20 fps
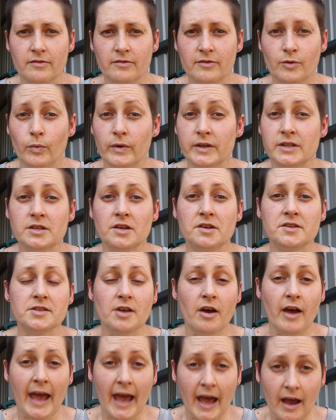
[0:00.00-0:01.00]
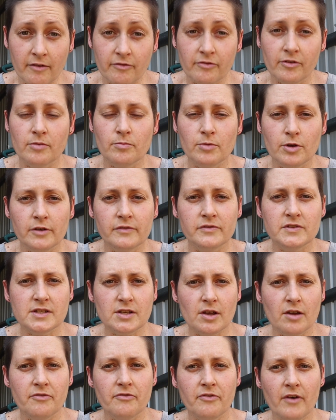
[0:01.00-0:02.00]
the windows I have removed
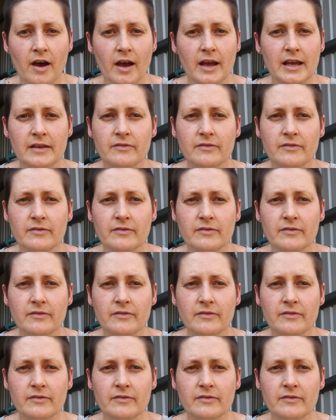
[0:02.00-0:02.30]
so far.